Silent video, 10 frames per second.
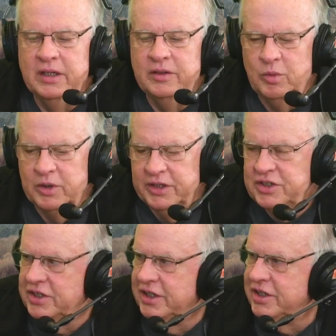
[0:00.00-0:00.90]
one of
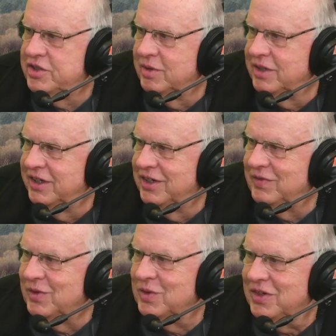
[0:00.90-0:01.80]
these days, we're going to get a
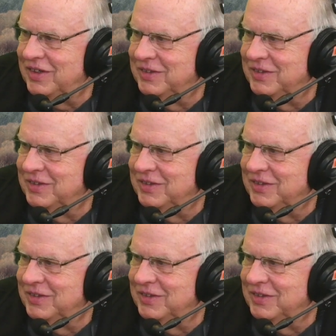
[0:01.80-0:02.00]
phone call.